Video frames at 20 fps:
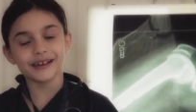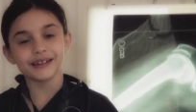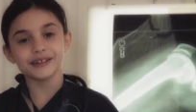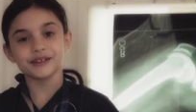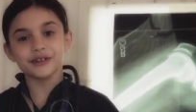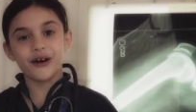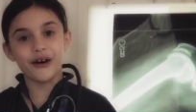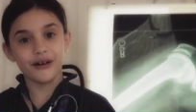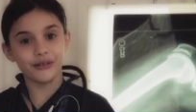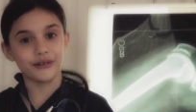
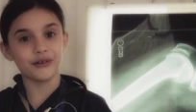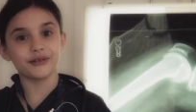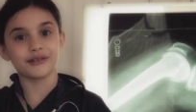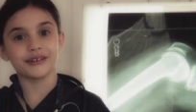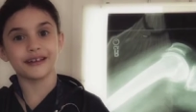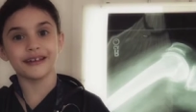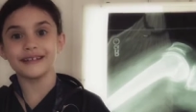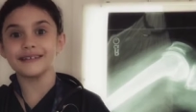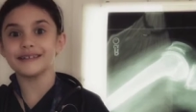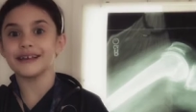To all those
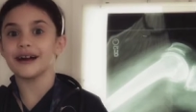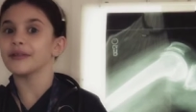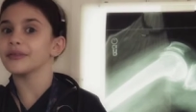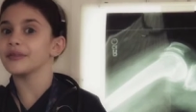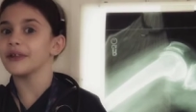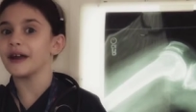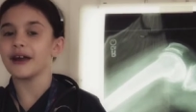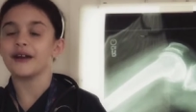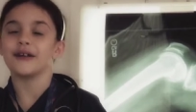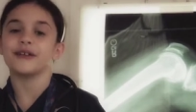kids out
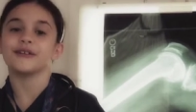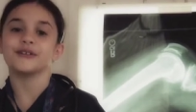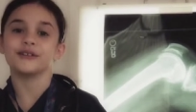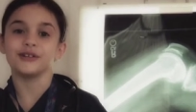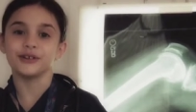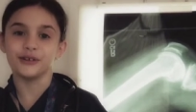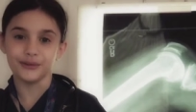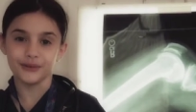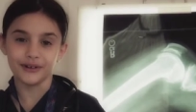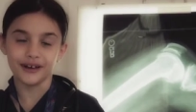there,
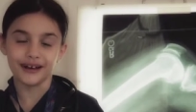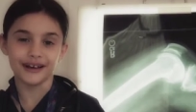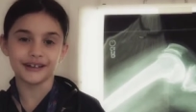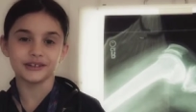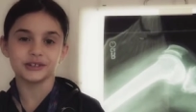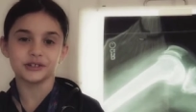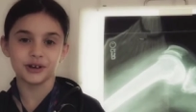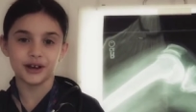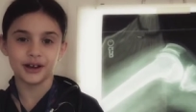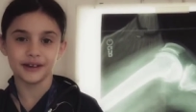do
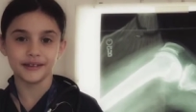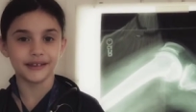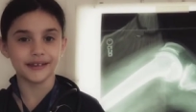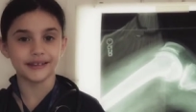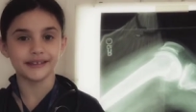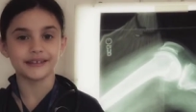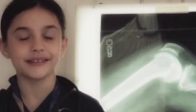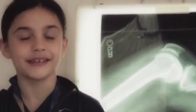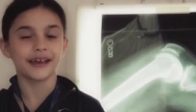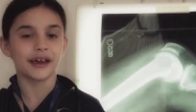not try
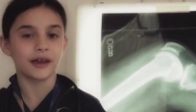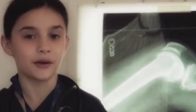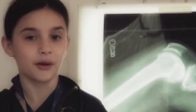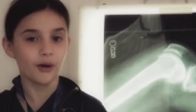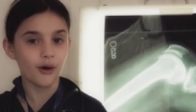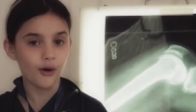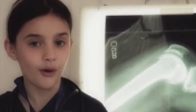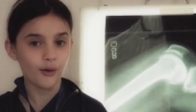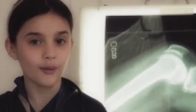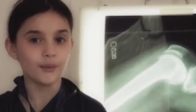this at
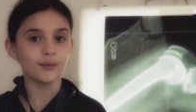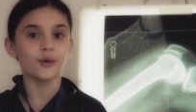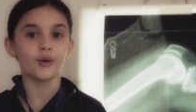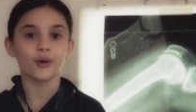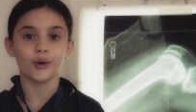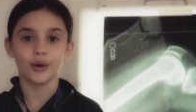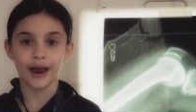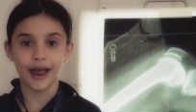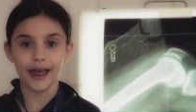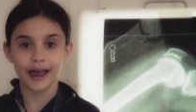home
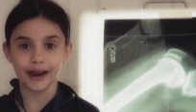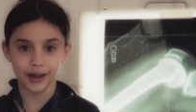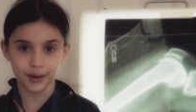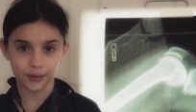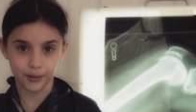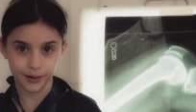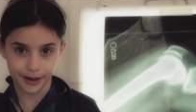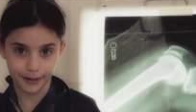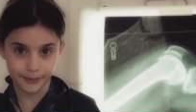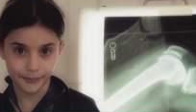or
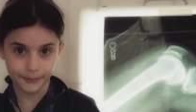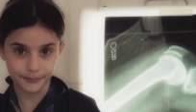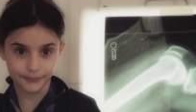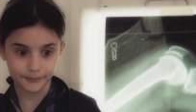anywhere.